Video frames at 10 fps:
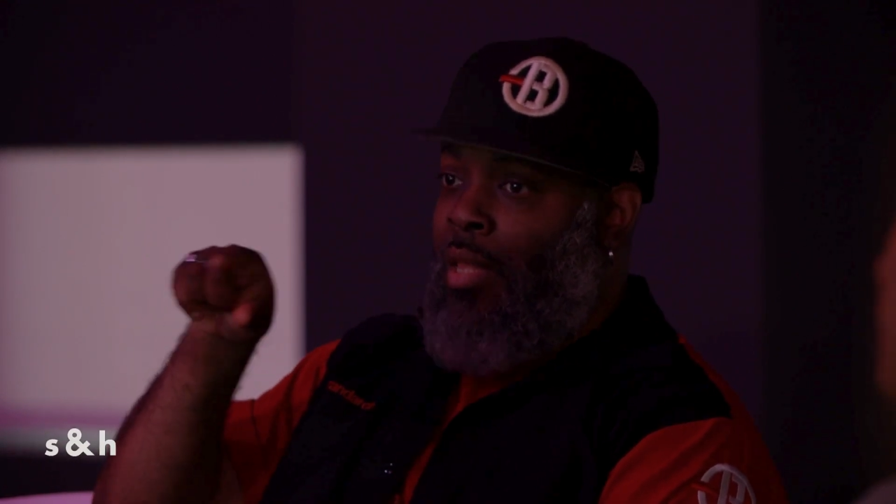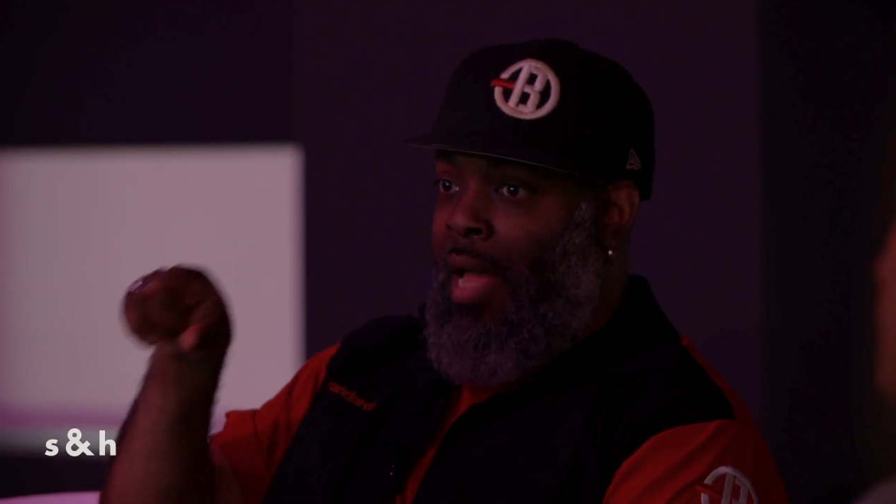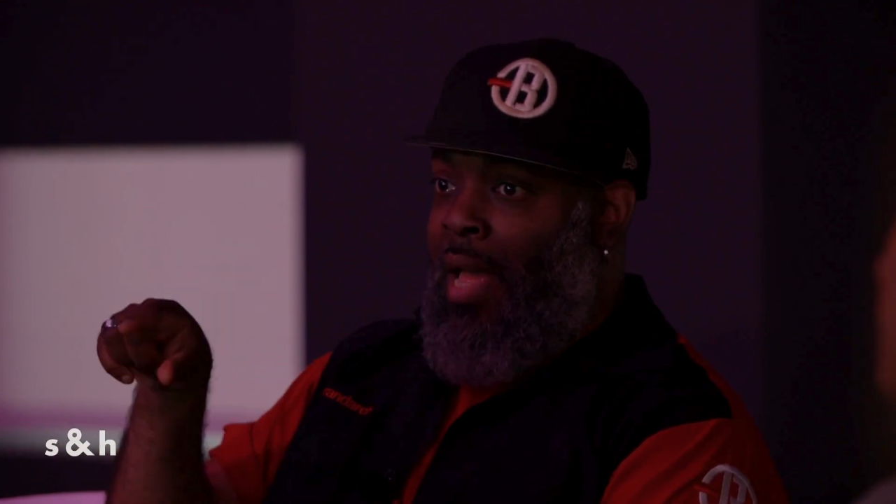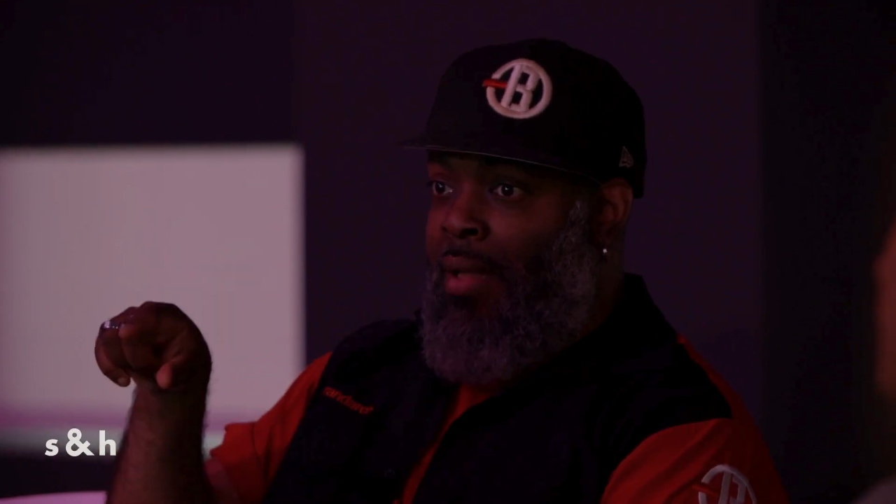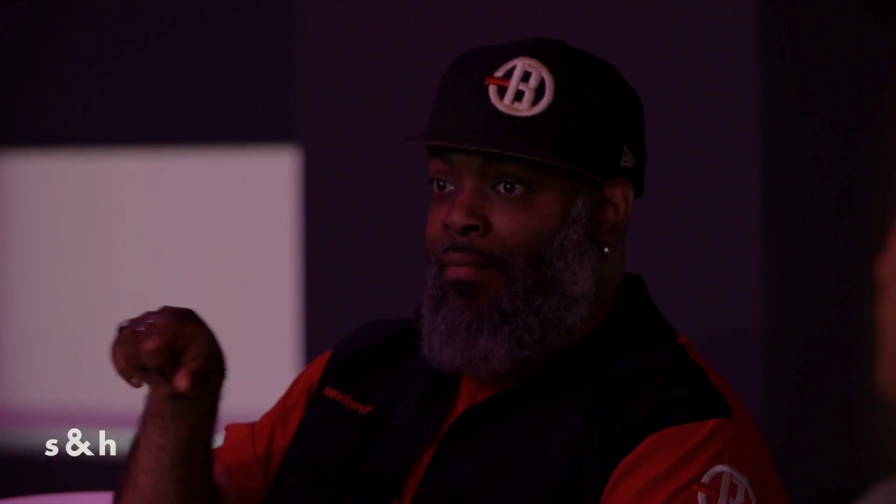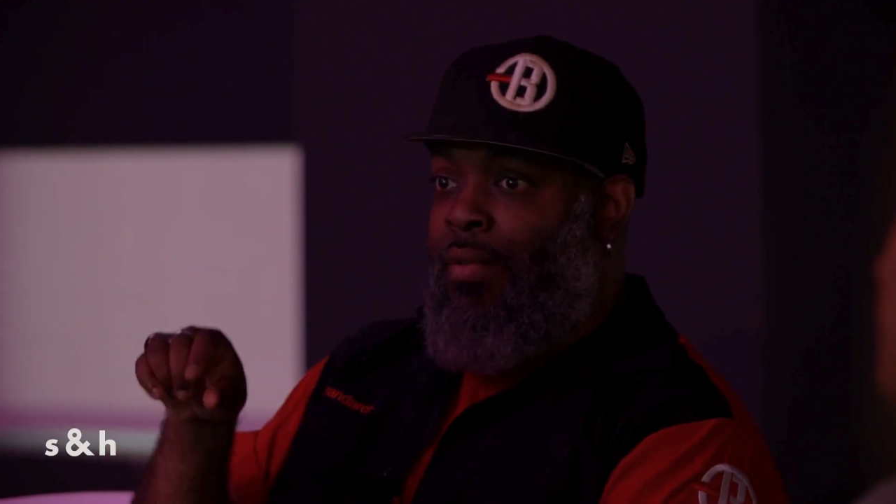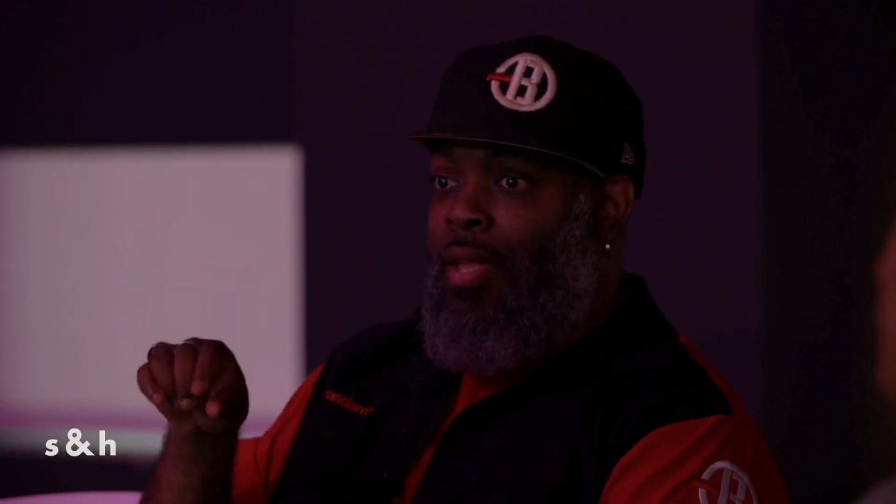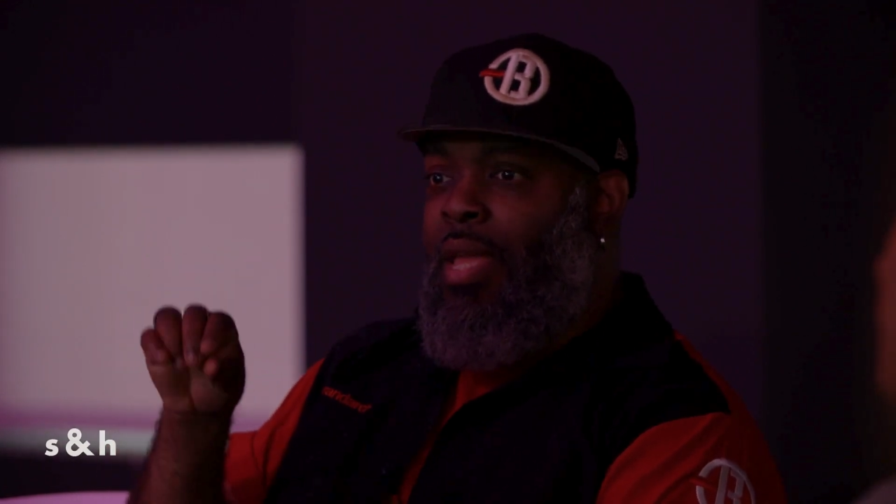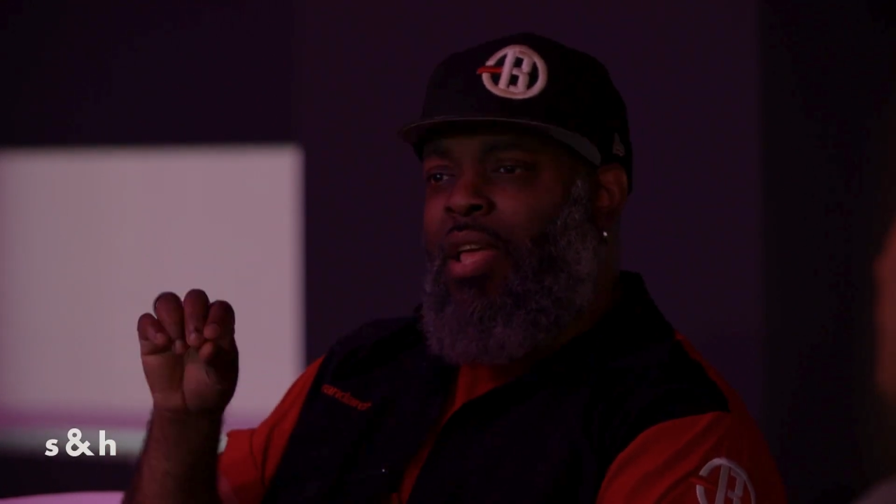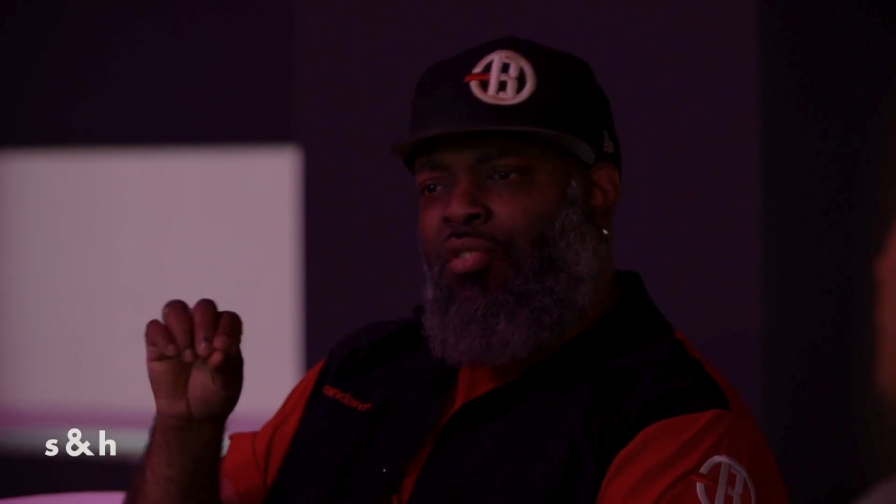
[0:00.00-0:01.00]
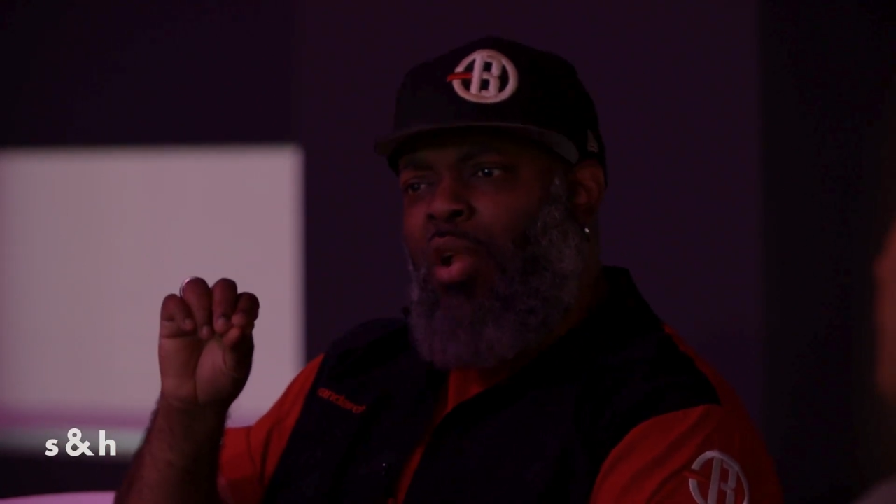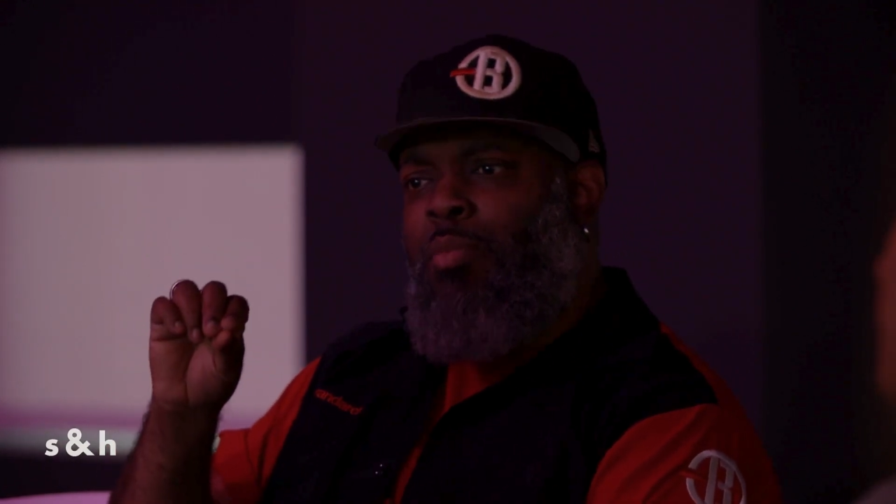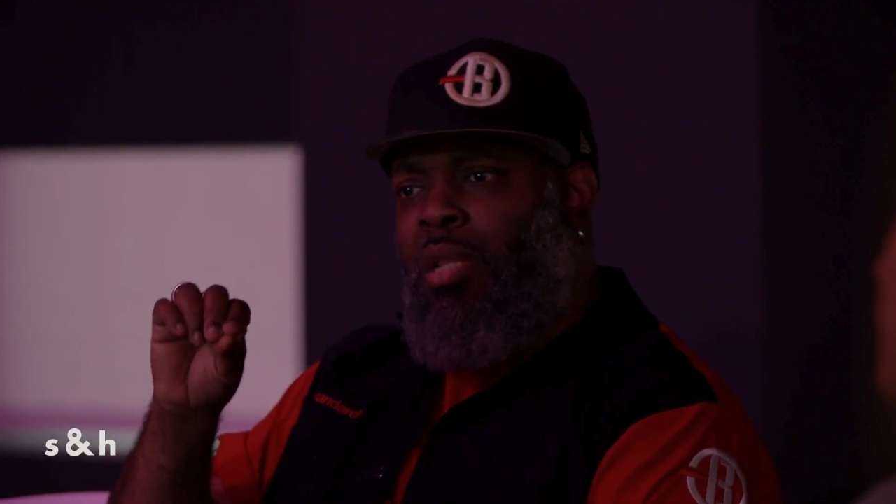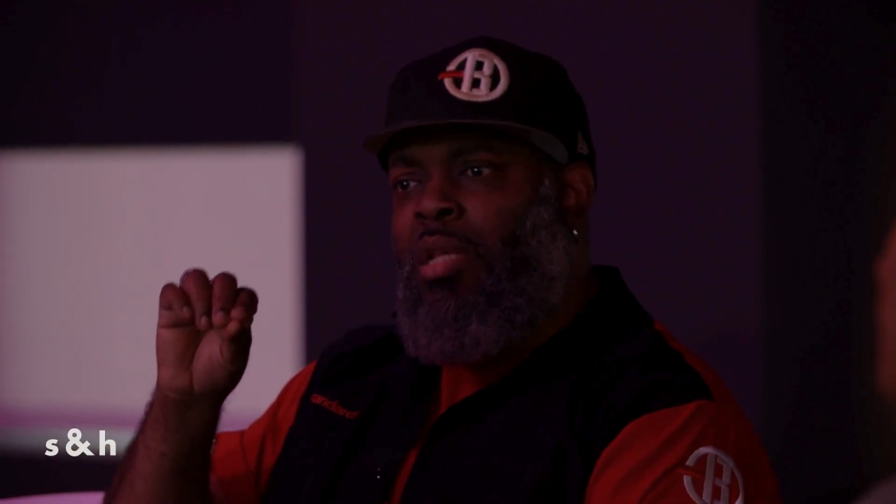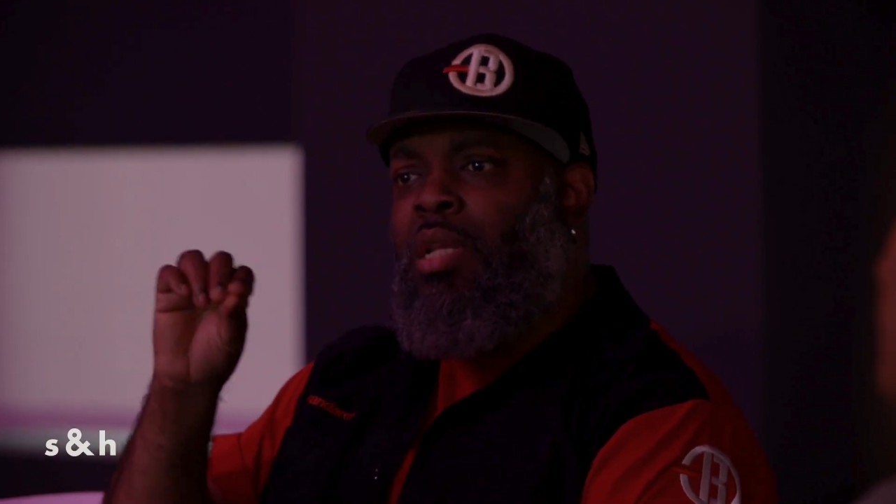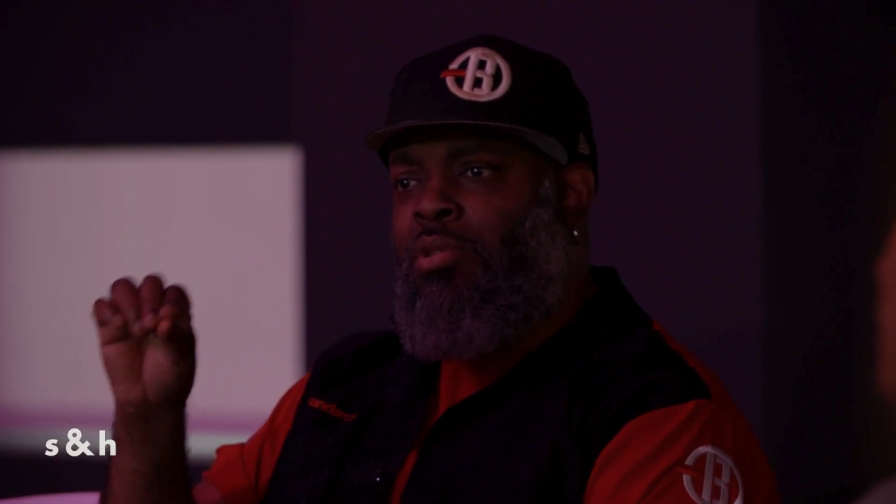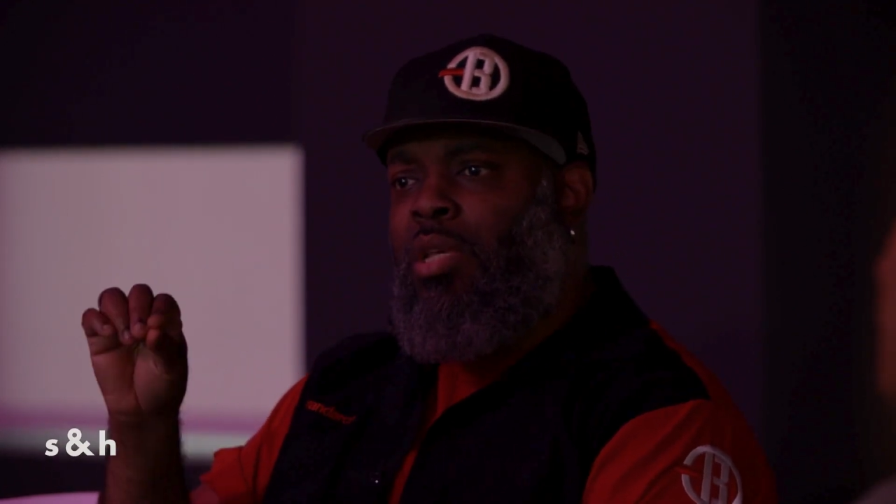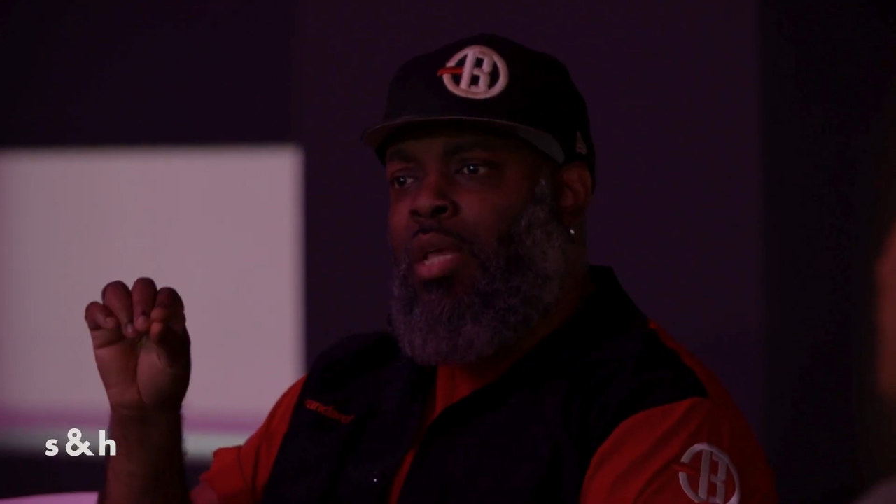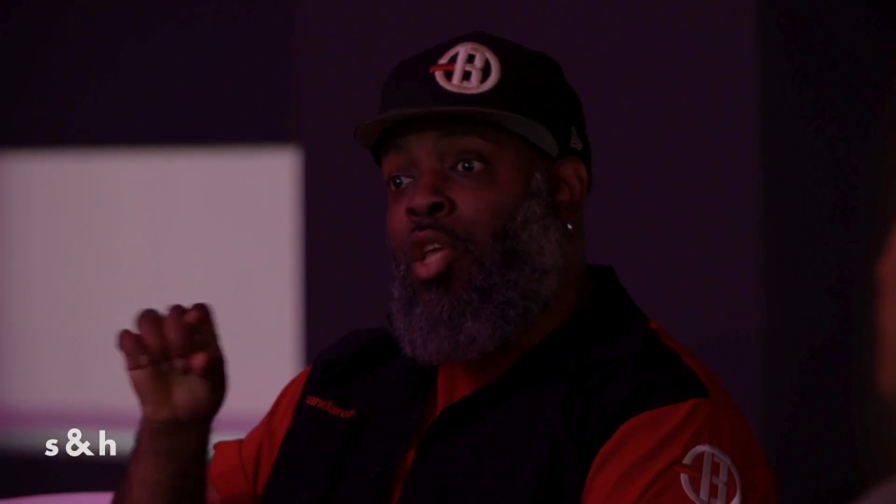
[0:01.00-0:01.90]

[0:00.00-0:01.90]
live, they'll be a little upset.